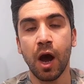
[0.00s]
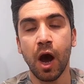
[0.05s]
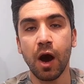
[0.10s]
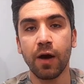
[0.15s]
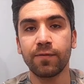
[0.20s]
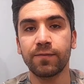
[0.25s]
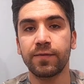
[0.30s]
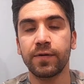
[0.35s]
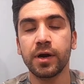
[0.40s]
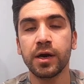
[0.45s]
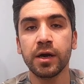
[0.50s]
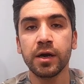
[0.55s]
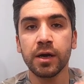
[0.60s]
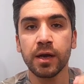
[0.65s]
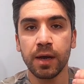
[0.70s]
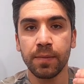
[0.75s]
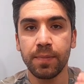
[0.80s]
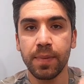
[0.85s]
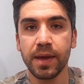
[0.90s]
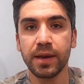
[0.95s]

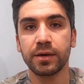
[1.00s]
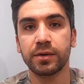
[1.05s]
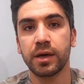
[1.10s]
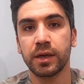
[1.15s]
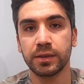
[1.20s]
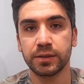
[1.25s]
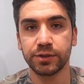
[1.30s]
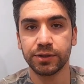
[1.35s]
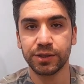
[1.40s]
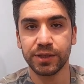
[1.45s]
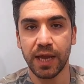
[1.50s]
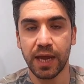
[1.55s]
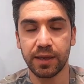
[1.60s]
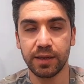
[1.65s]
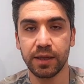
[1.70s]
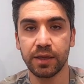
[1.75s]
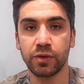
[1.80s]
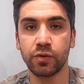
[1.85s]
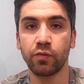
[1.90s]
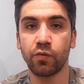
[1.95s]
offer a better
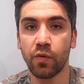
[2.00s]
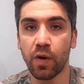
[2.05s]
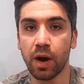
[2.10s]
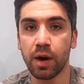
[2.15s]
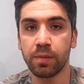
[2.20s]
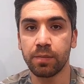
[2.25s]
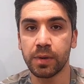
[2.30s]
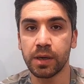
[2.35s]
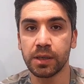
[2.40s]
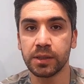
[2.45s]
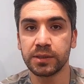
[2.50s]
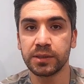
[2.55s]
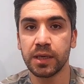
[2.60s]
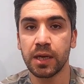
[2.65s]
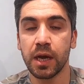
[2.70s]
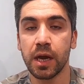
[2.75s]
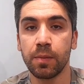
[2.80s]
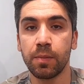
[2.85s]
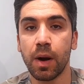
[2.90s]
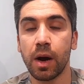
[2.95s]
understanding to farmers
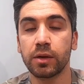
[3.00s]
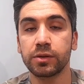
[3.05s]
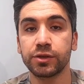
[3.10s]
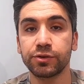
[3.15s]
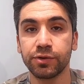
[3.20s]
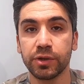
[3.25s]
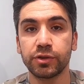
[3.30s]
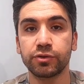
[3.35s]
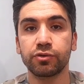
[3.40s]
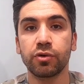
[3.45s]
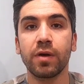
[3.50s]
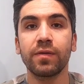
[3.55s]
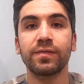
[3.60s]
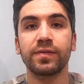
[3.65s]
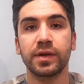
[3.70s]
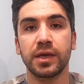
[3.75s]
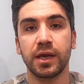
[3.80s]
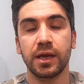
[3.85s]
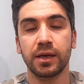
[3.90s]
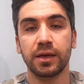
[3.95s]
about
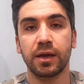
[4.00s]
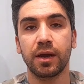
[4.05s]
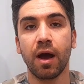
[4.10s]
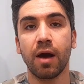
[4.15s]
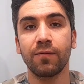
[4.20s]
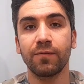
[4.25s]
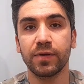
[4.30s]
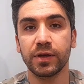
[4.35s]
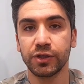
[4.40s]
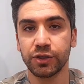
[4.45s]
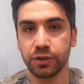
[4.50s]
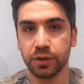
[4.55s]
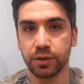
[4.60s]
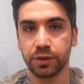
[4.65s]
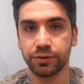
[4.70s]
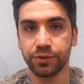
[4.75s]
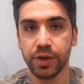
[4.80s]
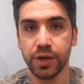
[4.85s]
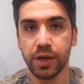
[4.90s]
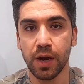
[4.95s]
retrofitting the conventional
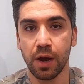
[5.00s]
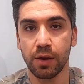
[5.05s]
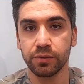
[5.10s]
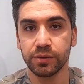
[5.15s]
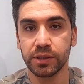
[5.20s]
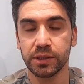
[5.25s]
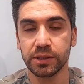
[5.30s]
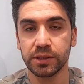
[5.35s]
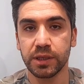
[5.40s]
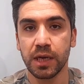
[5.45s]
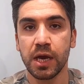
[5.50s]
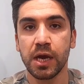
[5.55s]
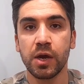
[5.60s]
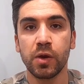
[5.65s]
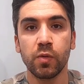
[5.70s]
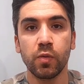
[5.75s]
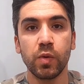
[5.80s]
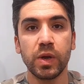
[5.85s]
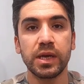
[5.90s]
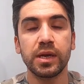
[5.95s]
greenhouses
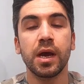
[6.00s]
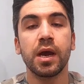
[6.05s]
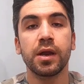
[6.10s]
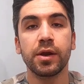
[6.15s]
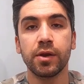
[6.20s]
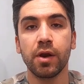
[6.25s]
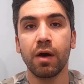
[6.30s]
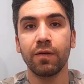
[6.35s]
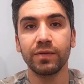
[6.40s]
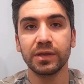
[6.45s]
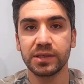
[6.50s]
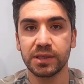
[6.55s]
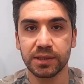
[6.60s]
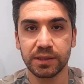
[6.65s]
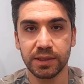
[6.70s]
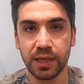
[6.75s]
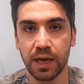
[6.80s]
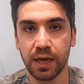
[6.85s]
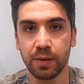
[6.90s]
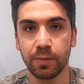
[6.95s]
with novel
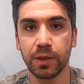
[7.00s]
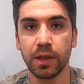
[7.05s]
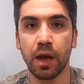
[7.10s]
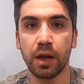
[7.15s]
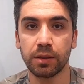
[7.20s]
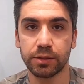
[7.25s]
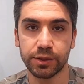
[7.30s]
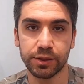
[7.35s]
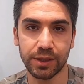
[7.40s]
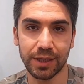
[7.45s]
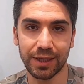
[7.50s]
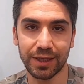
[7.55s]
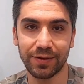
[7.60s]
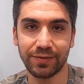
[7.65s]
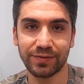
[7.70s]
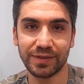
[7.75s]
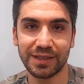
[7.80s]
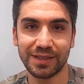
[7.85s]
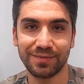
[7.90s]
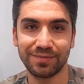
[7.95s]
sustainable
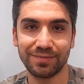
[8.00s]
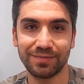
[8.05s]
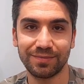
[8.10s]
alternatives.